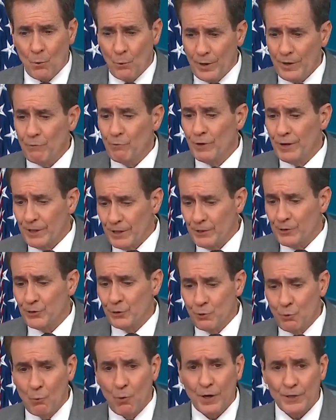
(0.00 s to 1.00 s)
We really
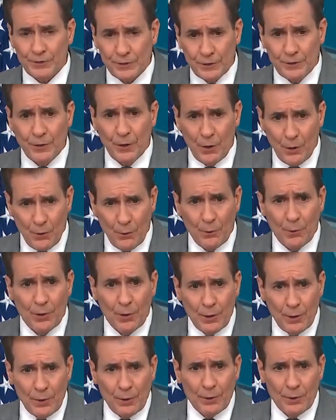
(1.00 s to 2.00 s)
do want to know
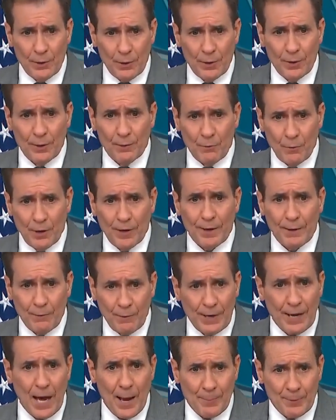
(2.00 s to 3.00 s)

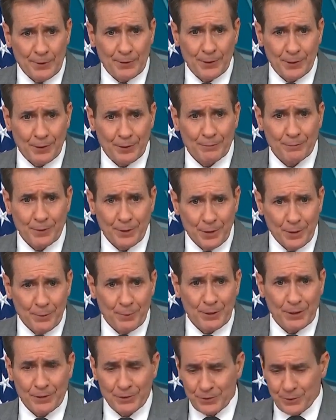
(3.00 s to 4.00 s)
what happened here,
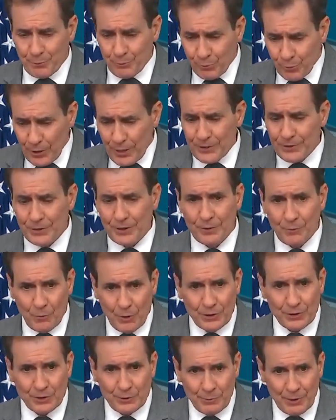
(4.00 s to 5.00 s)
because the president
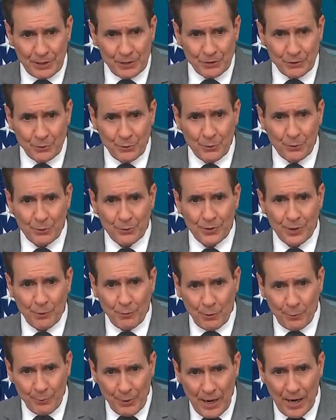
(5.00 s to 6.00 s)
wants to make sure that
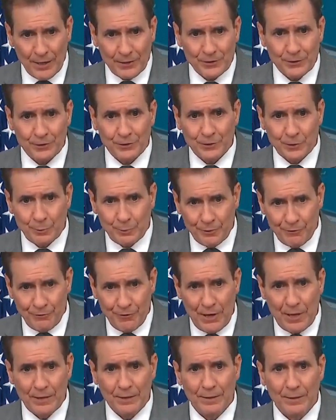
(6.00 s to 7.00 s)
we're postured to
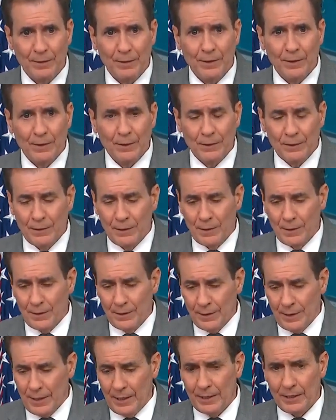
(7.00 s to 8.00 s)
prevent
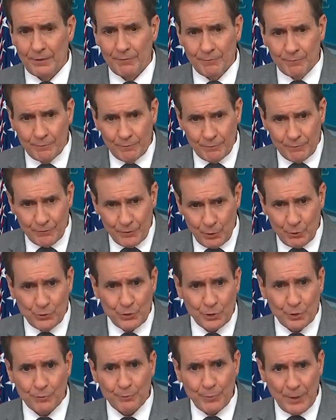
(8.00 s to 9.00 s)
any
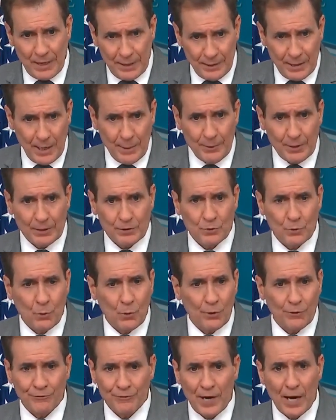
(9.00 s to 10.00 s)
future pandemics,
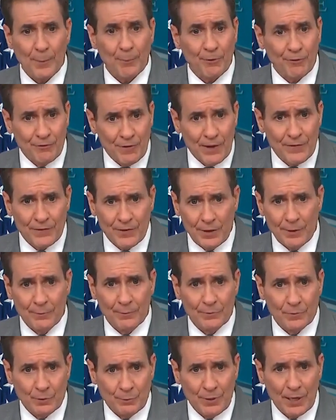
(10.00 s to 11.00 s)
or if not prevent
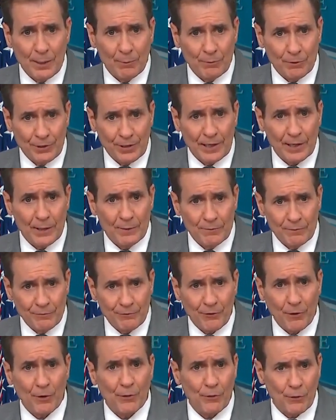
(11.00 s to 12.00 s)
them, to be able to get
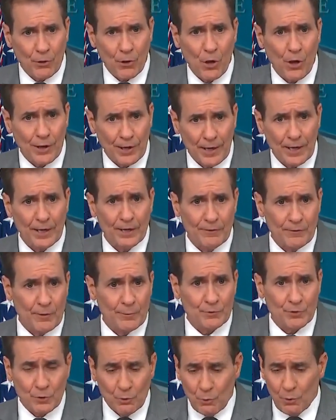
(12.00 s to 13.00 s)
farther along ahead of
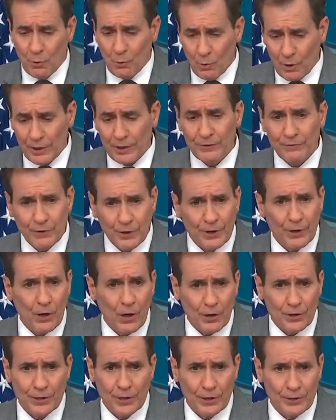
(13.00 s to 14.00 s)
them. So we're working very
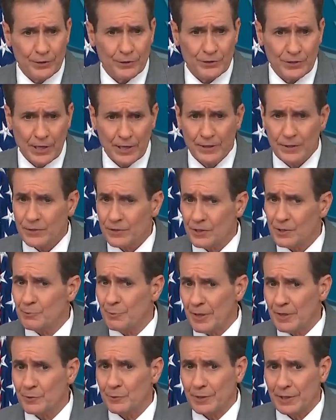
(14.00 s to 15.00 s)
hard to understand this as
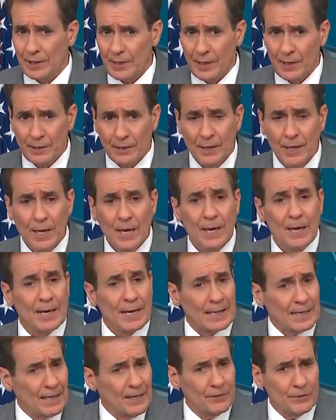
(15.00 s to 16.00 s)
best we can.
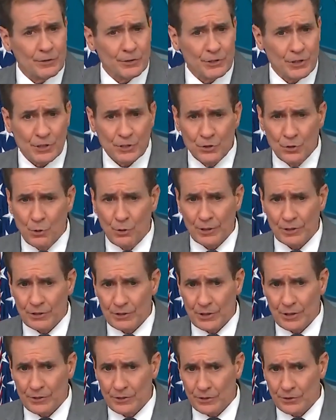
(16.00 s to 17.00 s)
Again, there's just no
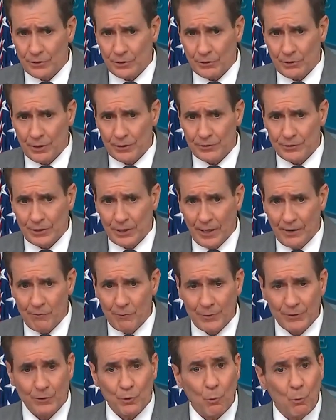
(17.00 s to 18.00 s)
consensus across the
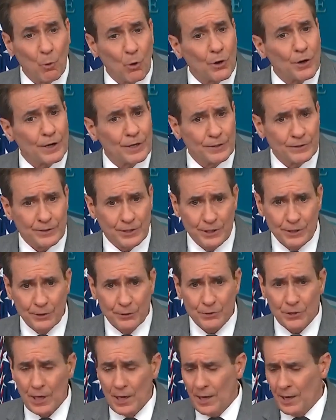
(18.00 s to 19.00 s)
government. The work
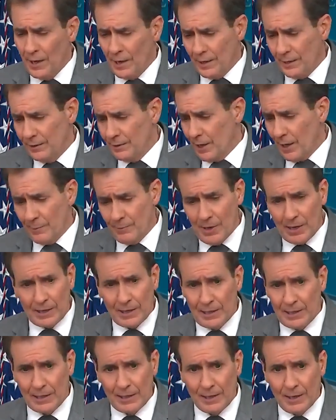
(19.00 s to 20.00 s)
continues, and I'm not
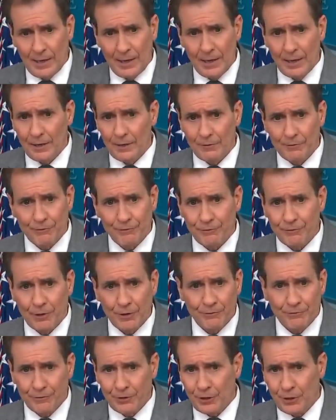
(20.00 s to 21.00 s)
going to get ahead
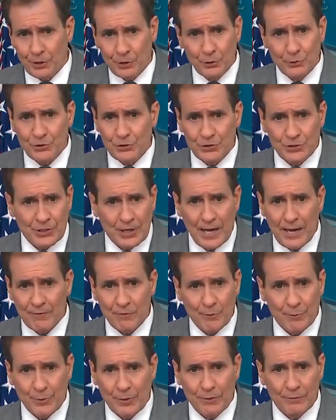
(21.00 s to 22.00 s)
of conclusions that
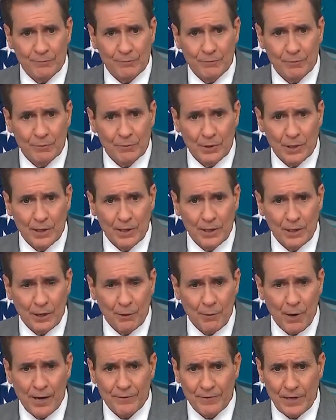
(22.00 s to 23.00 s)
haven't been
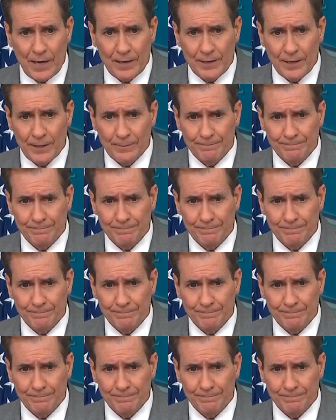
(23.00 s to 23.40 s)
arrived at yet.